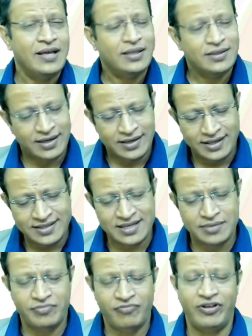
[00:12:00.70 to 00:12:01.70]
The
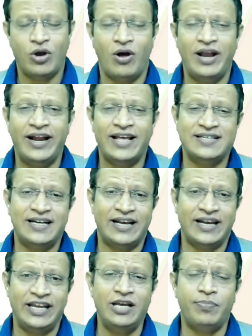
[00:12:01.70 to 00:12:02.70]
reason we call it as a
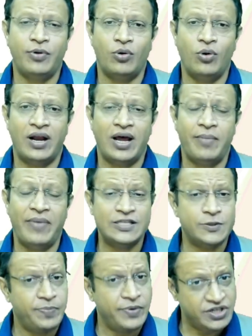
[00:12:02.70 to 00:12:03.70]
training program,
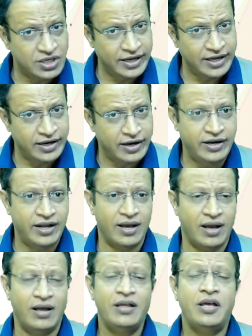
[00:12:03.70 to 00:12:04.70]
especially in
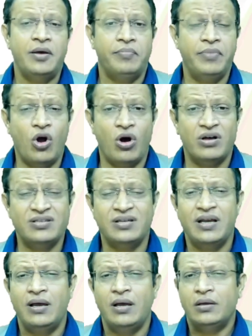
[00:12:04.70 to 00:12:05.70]
India, because
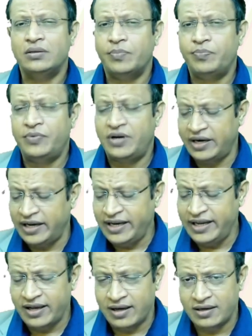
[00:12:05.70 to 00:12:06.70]
the
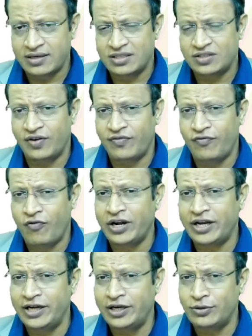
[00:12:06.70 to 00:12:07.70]
training occurs for
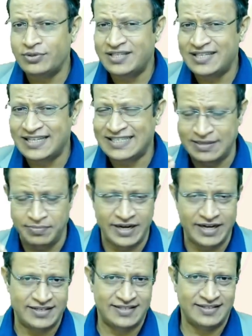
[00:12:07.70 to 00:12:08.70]
40 to 60
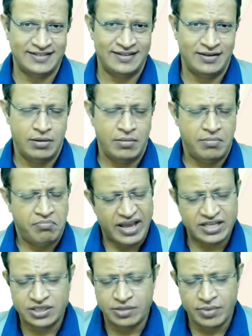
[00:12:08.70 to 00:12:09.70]
minutes,
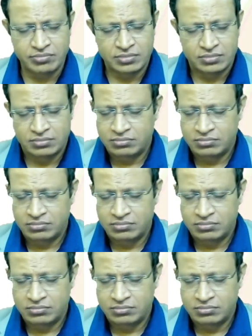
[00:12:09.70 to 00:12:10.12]
maximum